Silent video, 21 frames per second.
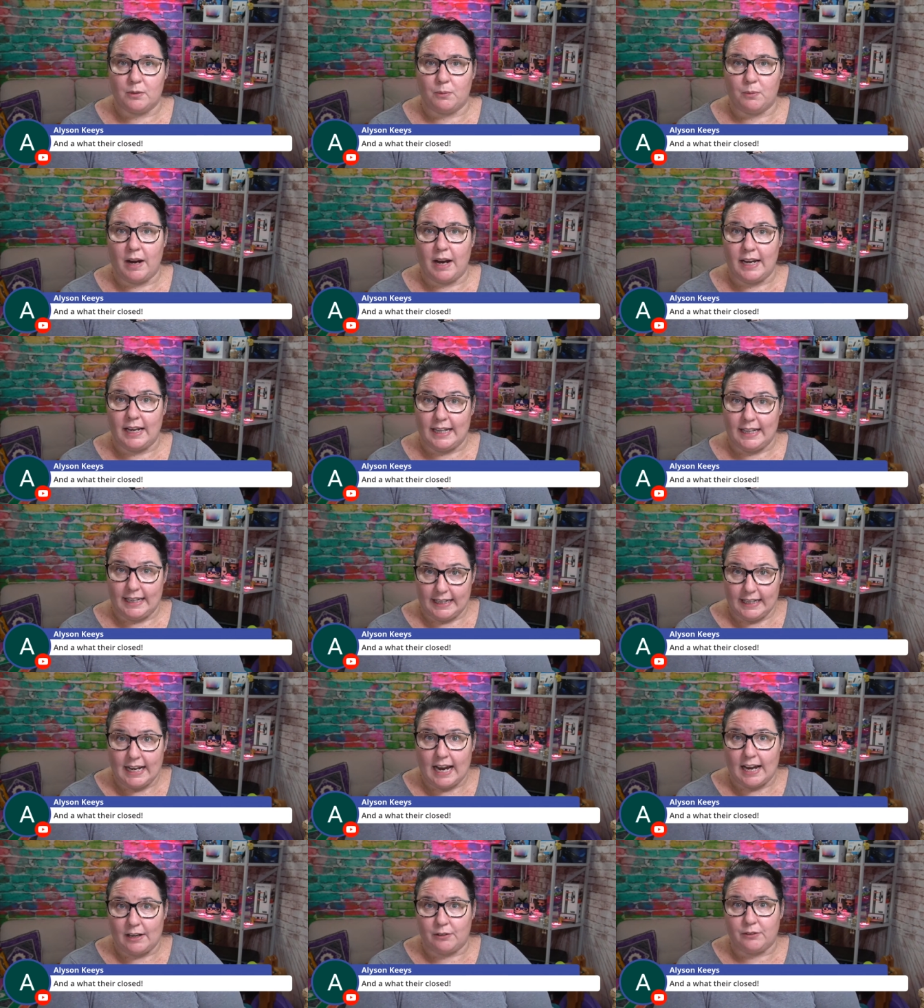away,
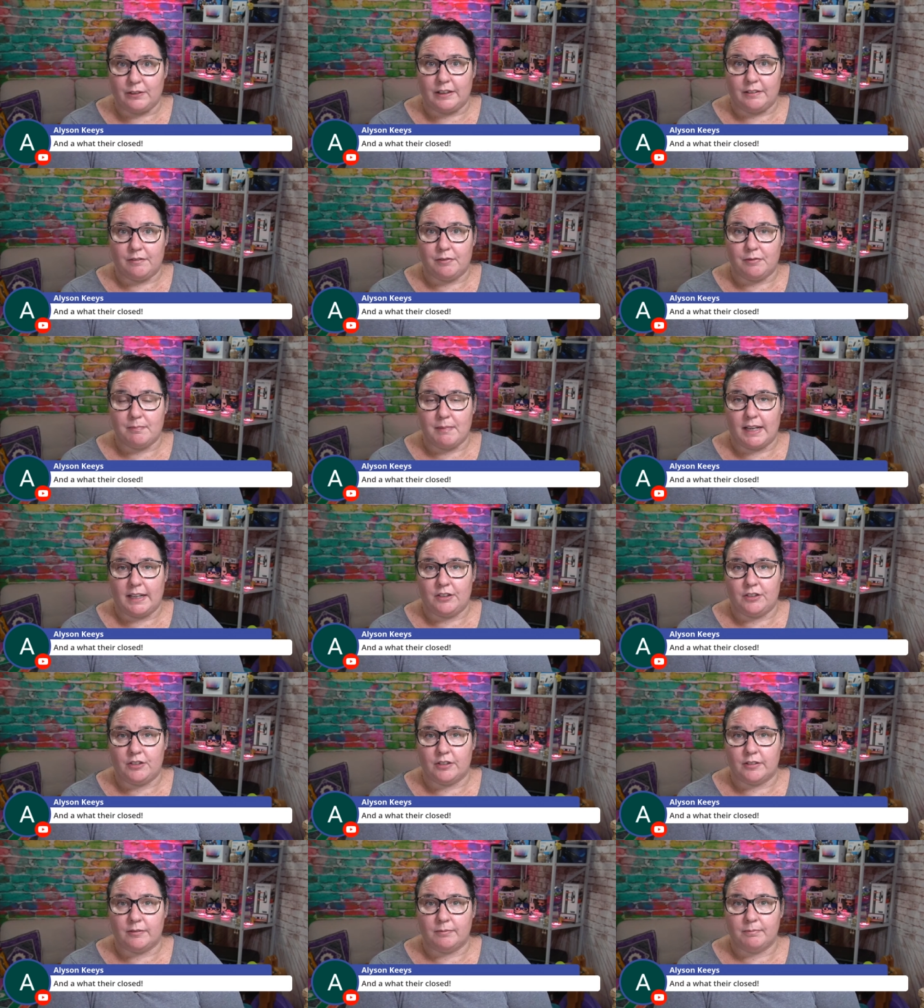he had all the
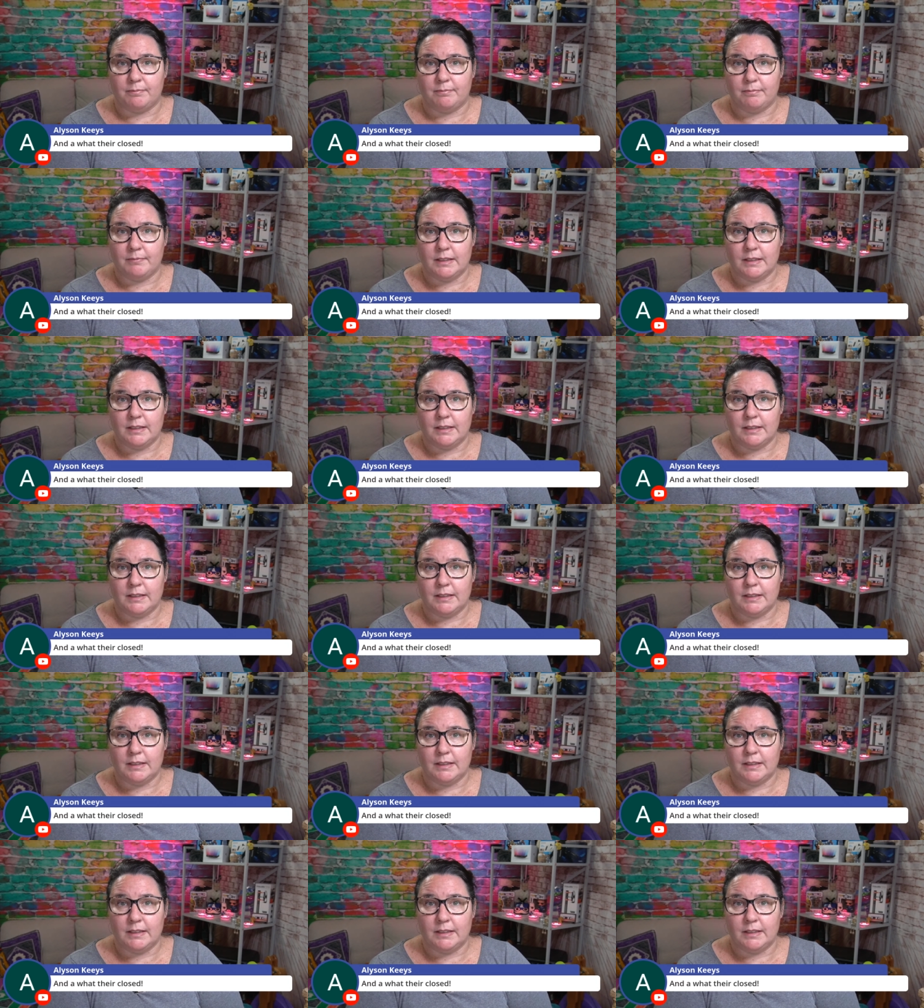information.